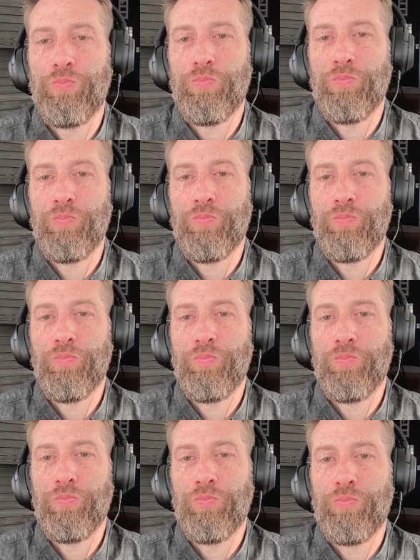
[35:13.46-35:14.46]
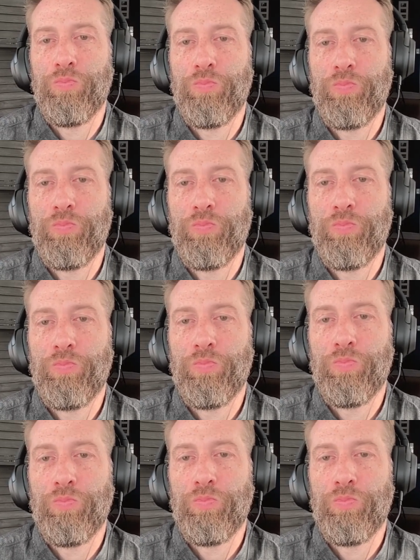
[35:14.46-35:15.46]

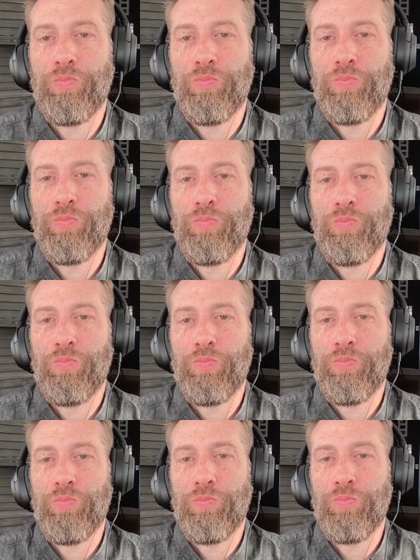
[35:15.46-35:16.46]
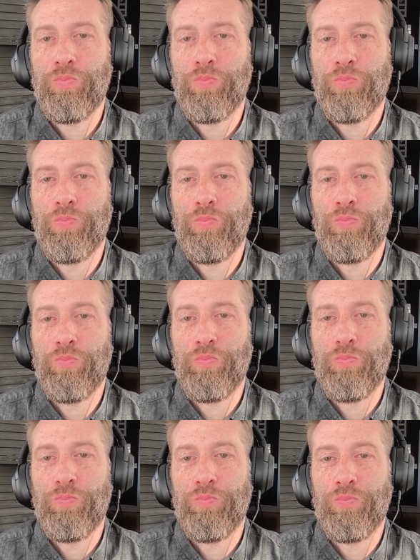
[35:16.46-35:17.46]

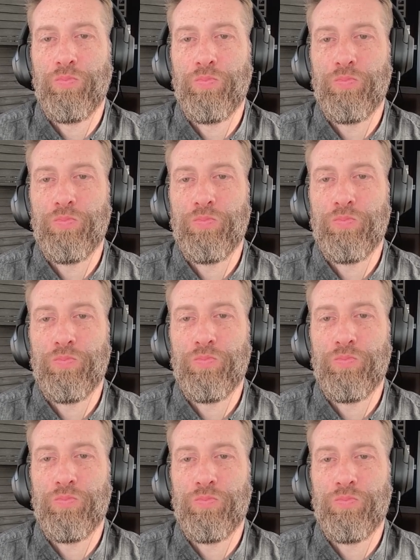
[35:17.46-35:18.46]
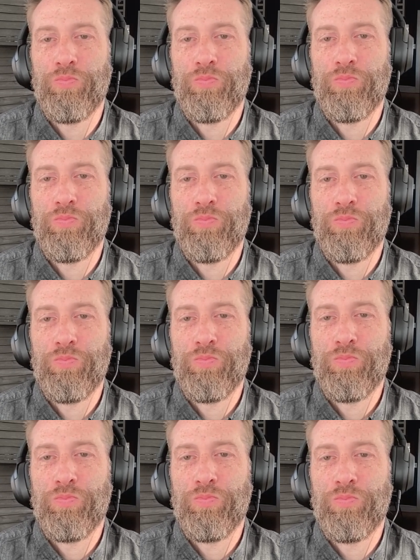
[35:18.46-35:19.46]

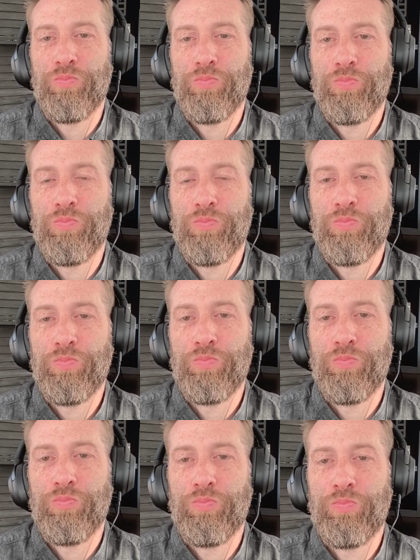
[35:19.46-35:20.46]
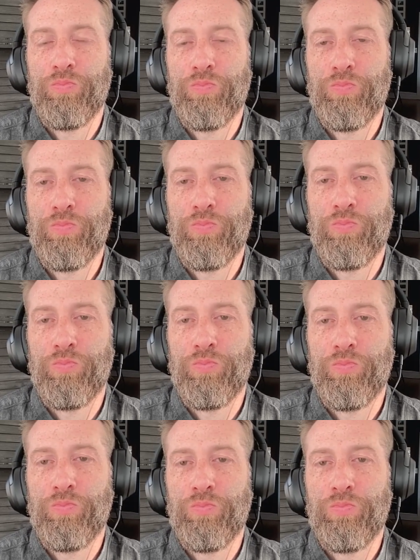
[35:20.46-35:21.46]
The person shown says nothing.